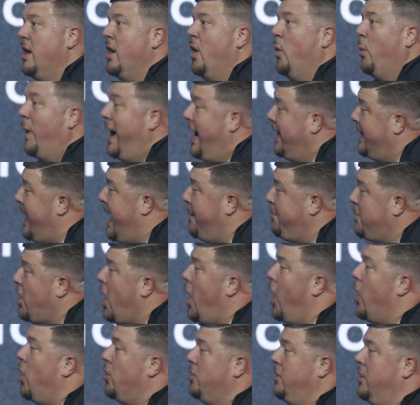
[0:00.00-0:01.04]
While I'm
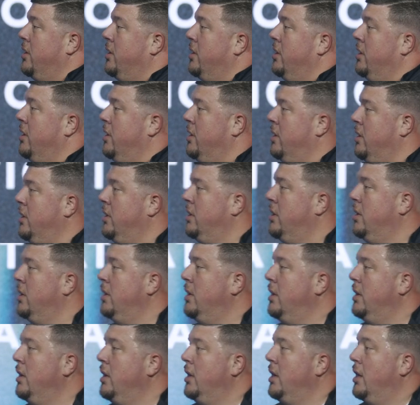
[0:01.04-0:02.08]
gone,
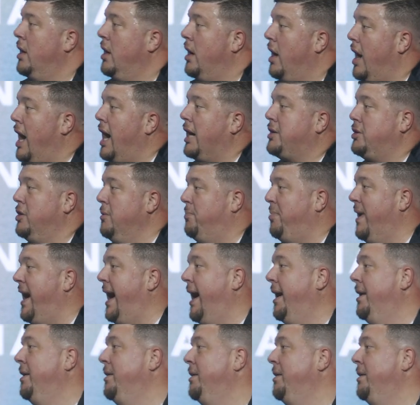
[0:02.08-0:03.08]
occupy.